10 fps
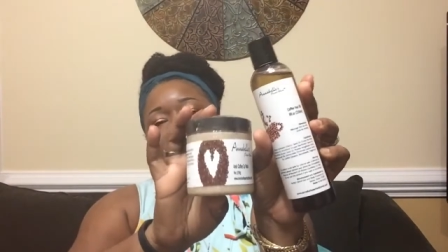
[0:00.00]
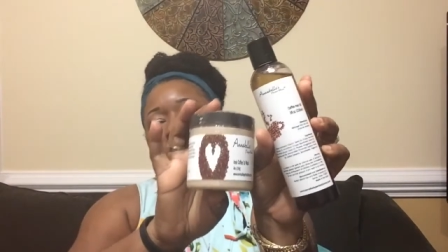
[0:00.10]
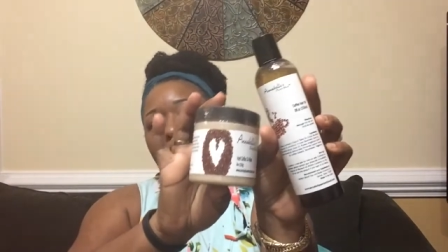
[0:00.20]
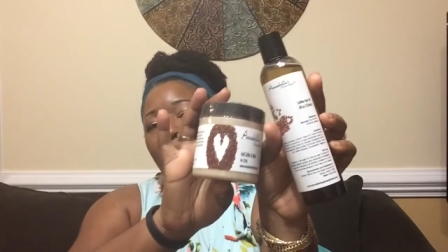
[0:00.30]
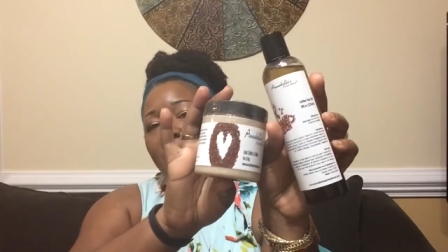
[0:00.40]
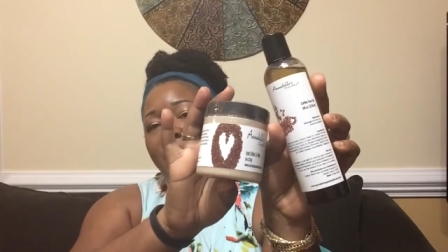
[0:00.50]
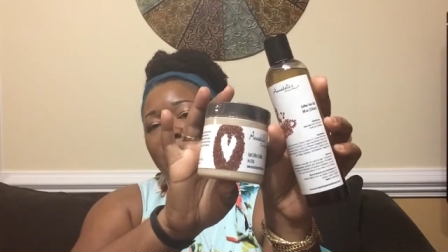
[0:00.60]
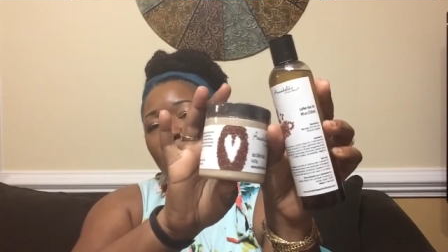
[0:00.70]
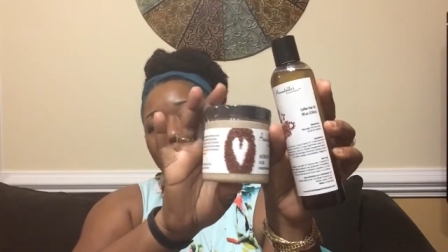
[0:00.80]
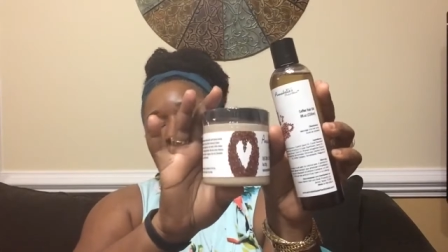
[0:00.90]
I think they were like
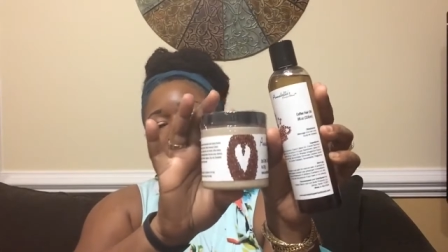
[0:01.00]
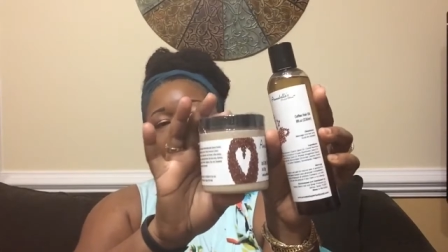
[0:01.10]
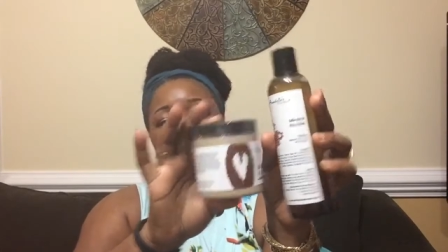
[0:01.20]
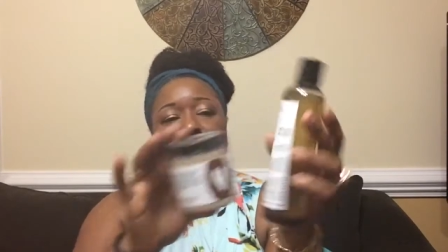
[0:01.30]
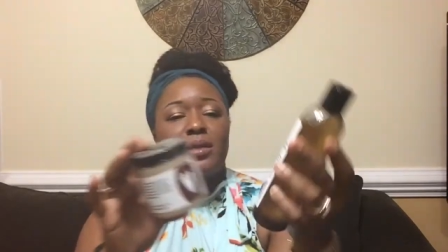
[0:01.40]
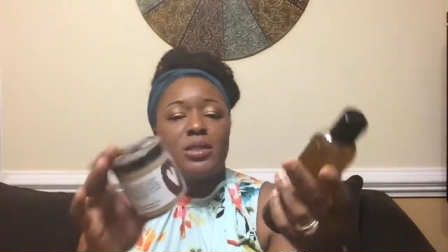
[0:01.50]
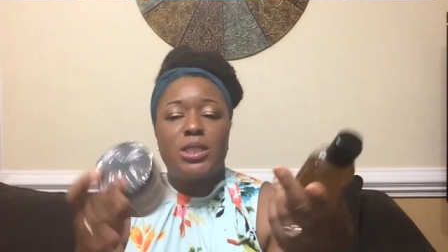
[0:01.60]
$20.